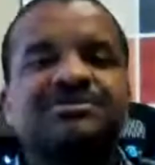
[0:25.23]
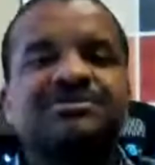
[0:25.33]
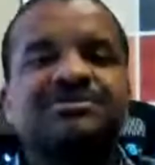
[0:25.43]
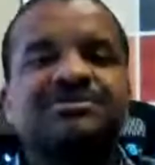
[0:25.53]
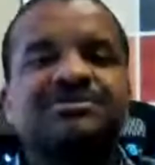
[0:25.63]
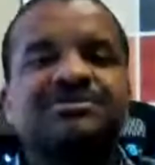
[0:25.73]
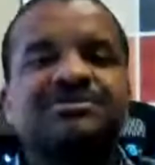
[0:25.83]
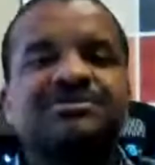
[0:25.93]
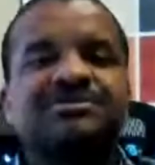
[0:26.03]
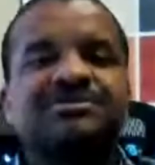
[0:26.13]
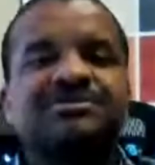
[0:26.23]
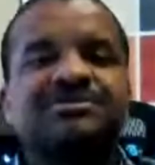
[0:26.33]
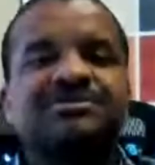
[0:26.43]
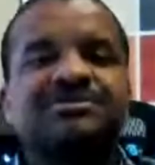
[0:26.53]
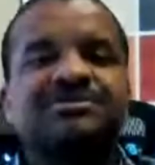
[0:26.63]
So obviously
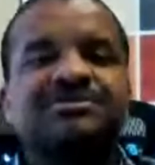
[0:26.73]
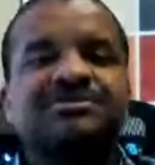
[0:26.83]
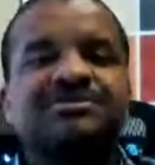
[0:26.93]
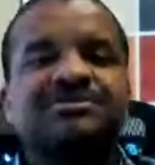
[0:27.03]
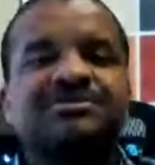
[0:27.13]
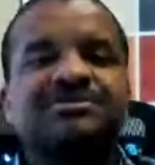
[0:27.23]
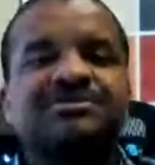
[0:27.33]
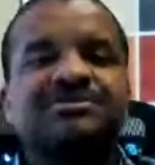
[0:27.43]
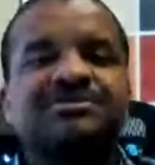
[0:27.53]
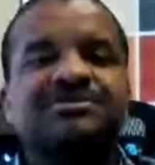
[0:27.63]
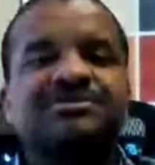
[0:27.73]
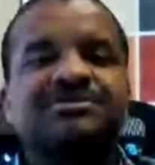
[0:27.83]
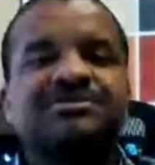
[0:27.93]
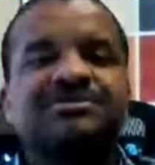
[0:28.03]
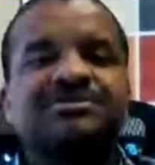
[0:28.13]
most good ideas,
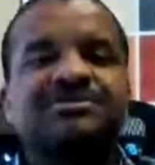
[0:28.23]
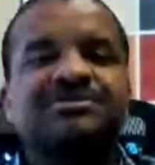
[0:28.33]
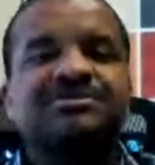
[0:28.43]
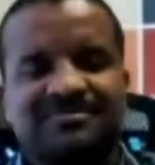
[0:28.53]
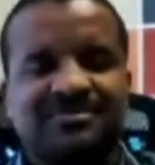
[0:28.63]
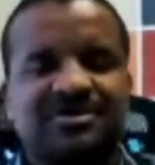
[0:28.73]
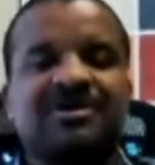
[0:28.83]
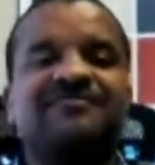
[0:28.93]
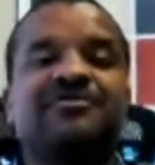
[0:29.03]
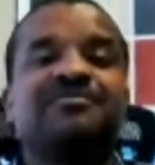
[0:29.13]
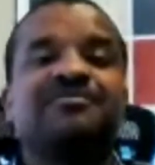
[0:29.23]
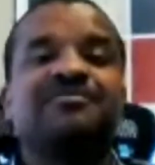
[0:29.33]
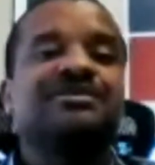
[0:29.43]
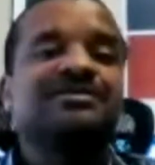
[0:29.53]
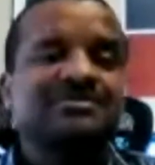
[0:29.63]
come from
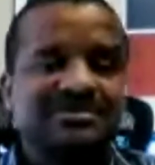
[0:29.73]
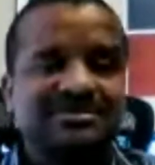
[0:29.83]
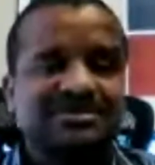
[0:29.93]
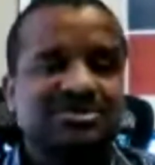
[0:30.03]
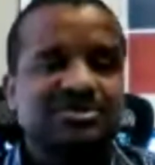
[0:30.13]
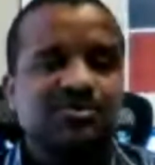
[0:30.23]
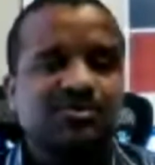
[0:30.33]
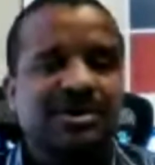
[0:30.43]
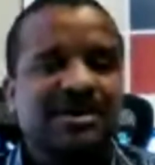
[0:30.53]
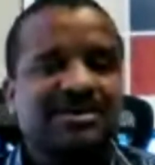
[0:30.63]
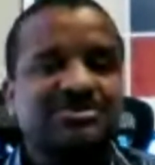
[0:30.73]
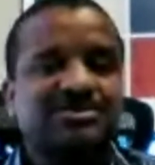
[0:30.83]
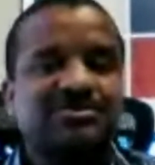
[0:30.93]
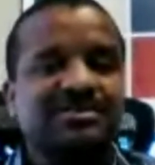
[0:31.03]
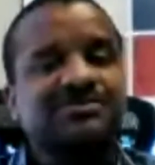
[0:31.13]
needs. So I
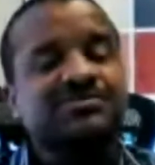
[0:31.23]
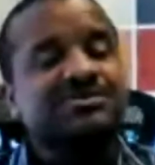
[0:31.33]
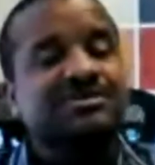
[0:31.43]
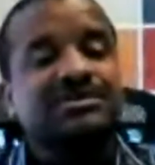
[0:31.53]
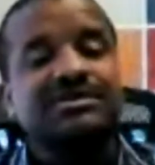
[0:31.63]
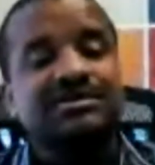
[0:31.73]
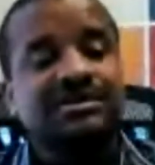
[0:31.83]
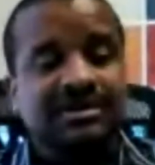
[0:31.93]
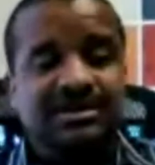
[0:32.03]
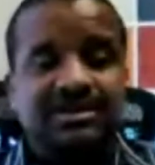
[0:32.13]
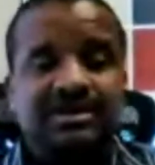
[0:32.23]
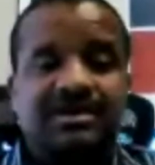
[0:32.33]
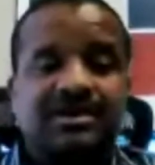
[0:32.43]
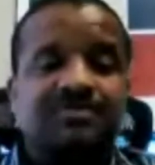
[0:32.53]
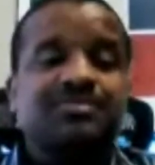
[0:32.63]
saw that this was a need
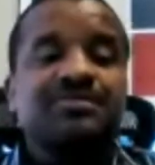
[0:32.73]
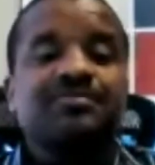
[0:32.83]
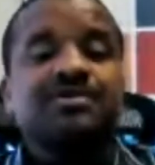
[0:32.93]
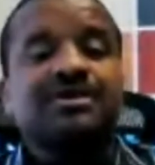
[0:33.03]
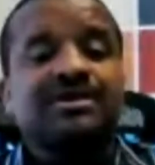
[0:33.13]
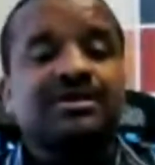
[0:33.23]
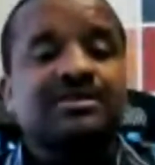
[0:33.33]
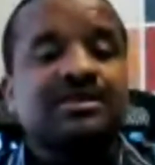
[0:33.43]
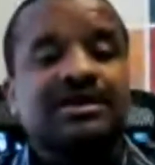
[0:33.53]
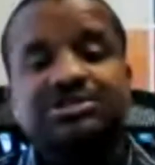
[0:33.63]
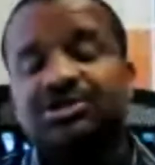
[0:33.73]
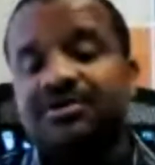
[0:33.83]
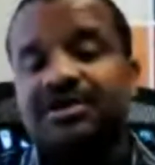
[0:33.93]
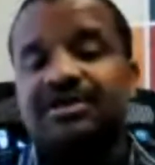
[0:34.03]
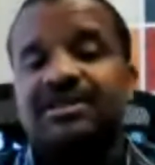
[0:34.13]
that people in
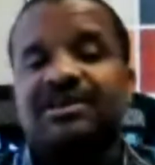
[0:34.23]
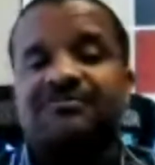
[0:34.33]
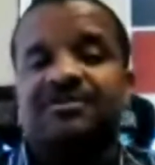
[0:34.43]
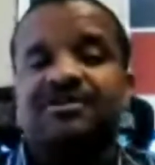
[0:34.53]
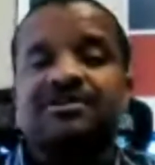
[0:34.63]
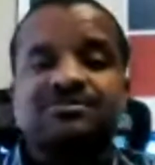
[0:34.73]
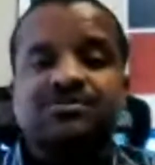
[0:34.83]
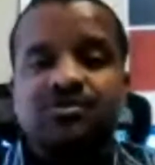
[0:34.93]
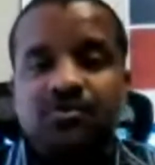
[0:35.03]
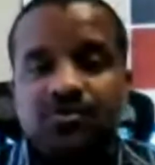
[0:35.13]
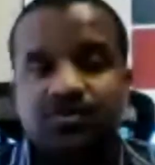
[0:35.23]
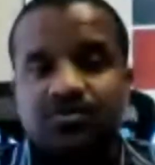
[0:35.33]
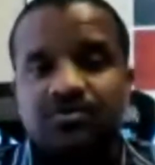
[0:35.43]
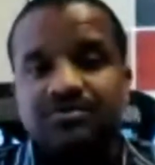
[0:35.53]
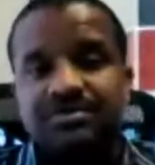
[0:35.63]
Nigeria and Africa as a
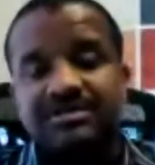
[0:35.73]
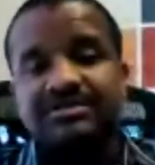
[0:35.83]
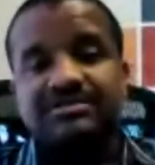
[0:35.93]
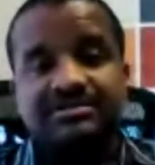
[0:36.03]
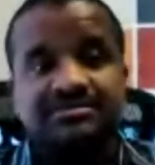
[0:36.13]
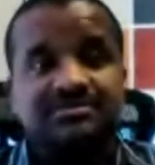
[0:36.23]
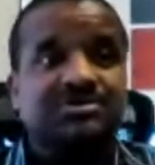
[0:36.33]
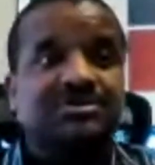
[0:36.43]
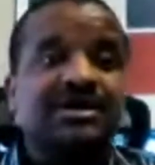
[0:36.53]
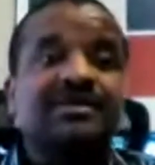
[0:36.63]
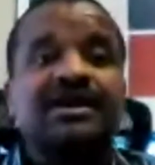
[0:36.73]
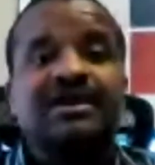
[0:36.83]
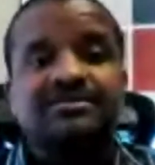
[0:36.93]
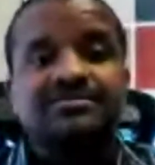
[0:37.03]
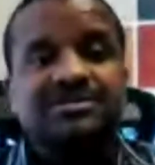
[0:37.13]
whole needed to get
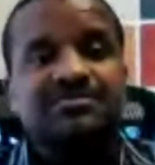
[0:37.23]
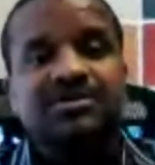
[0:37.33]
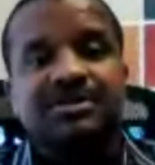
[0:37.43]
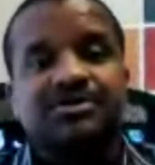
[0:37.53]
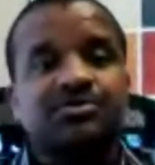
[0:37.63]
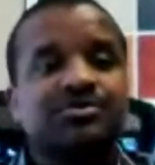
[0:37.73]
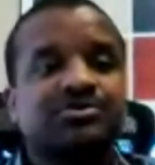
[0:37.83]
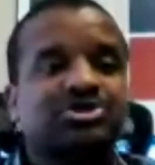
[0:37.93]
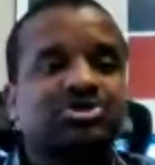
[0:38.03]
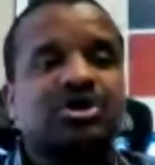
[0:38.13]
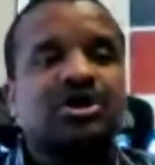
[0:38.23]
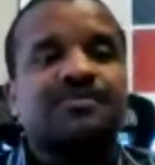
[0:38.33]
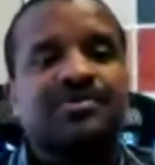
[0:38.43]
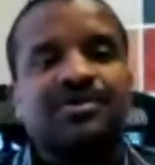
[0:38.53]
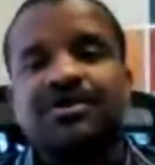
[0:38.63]
items, but they couldn't shop